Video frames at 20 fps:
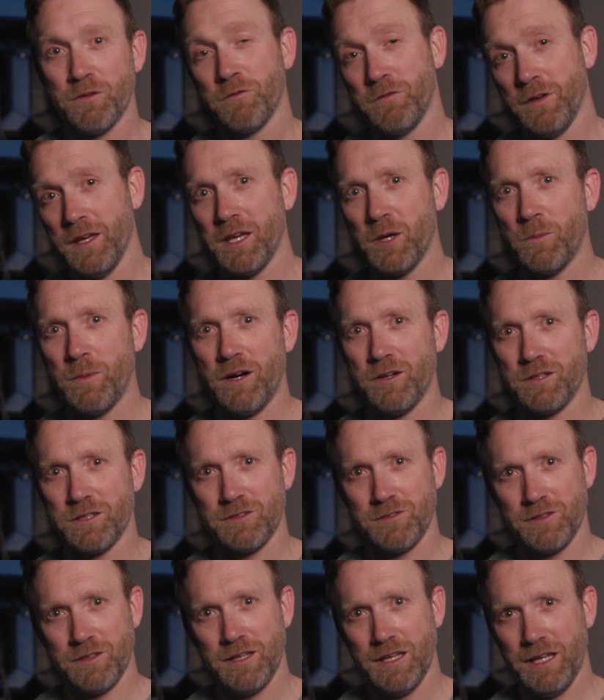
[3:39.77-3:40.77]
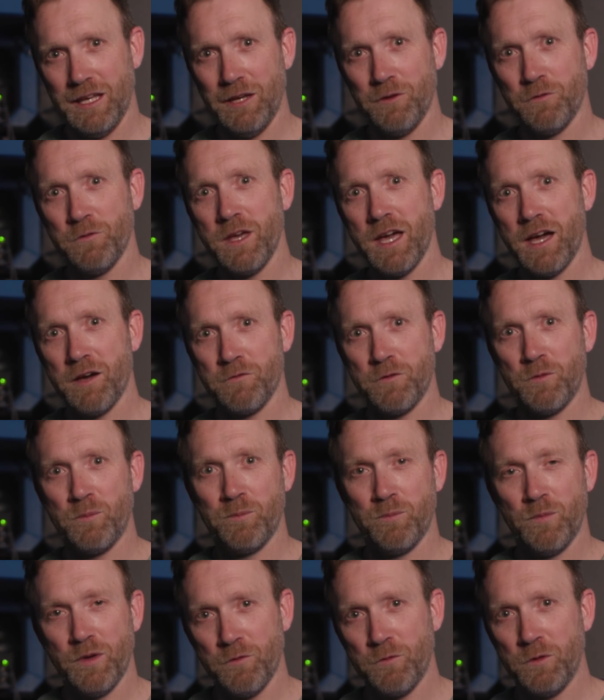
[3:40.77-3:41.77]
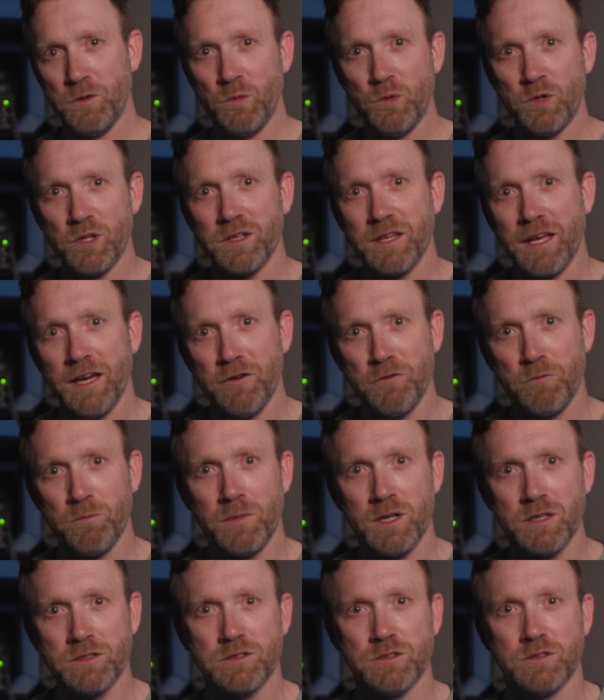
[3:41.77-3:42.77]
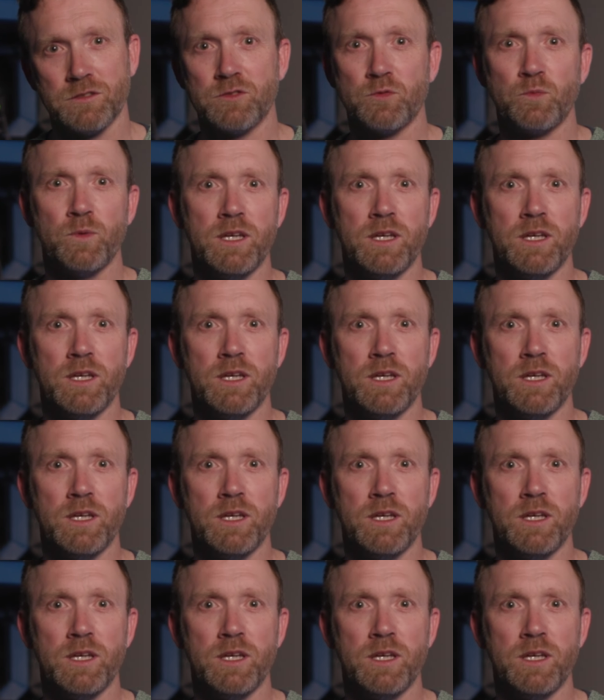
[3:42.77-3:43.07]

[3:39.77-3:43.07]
Think about it. If we wouldn't have muscles,